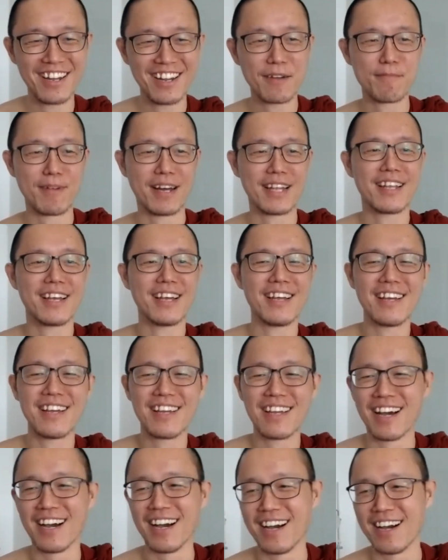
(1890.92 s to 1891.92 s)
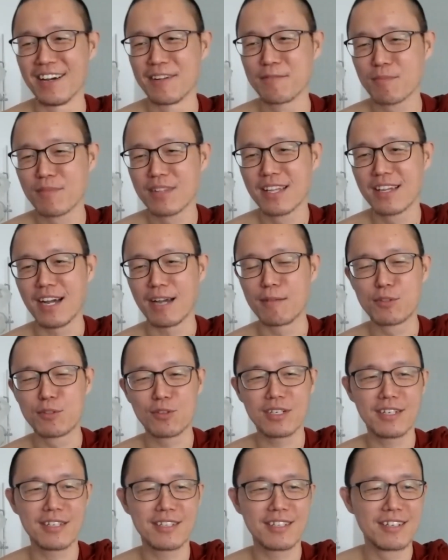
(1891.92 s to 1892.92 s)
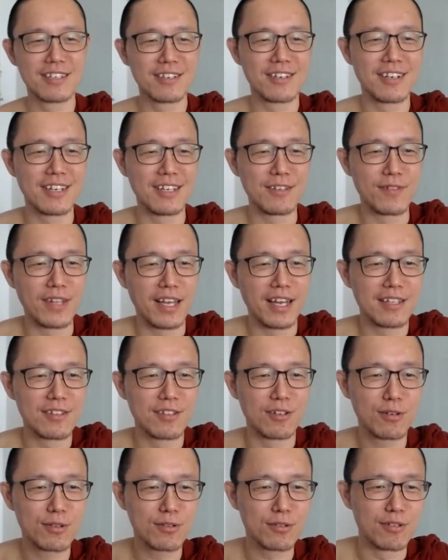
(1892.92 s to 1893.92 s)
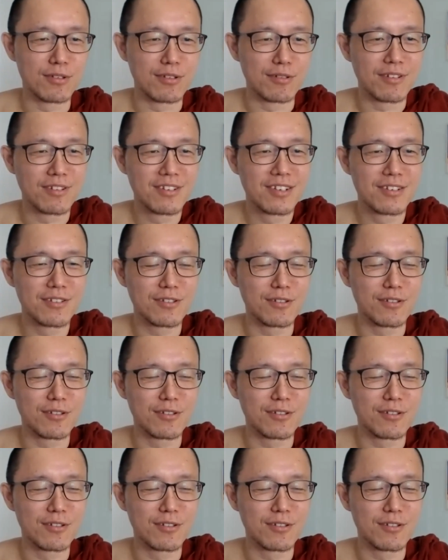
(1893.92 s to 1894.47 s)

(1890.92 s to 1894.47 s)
But I'm sure if there are those who